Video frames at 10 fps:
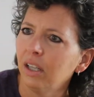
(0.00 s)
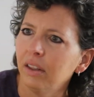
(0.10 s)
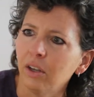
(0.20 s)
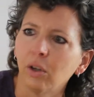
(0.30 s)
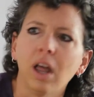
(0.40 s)

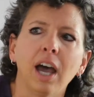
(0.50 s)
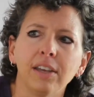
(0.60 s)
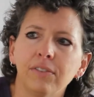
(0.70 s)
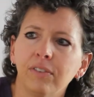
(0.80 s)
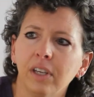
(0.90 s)
their
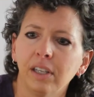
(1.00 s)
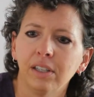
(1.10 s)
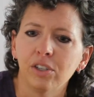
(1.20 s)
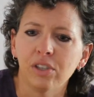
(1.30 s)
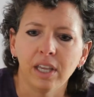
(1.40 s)
life,
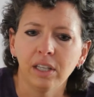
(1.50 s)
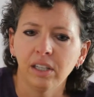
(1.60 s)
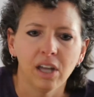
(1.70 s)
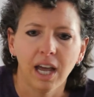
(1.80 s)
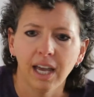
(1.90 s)
and they
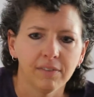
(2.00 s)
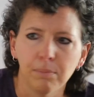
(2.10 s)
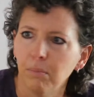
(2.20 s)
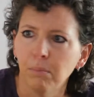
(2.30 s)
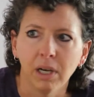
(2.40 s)
did not have
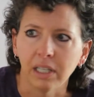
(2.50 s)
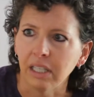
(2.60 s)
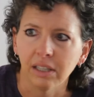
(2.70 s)
money.